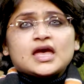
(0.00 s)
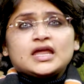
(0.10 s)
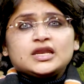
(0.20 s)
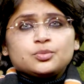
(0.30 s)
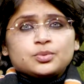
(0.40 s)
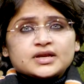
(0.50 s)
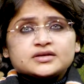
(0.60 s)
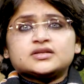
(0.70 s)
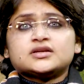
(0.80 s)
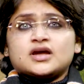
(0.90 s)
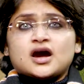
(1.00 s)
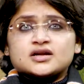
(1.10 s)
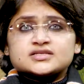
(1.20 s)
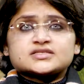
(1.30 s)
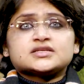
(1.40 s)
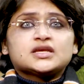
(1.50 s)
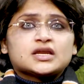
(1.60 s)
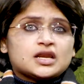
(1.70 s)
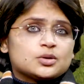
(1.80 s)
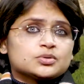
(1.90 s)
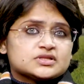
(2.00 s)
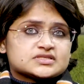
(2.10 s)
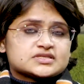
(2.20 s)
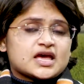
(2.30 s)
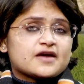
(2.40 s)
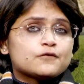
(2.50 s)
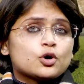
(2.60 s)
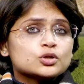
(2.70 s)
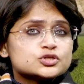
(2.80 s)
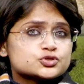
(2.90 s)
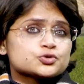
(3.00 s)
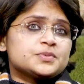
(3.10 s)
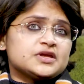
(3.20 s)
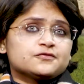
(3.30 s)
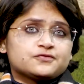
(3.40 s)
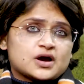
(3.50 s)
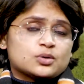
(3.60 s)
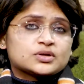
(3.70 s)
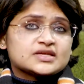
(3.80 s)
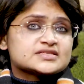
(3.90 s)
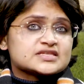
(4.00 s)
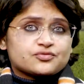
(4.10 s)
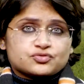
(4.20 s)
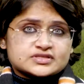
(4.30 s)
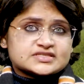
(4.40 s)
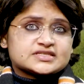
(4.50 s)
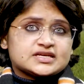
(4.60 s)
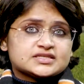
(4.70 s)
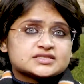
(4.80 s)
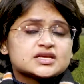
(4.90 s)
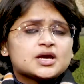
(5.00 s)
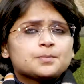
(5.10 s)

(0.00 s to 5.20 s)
Elevated arsenic levels have also been found in several states,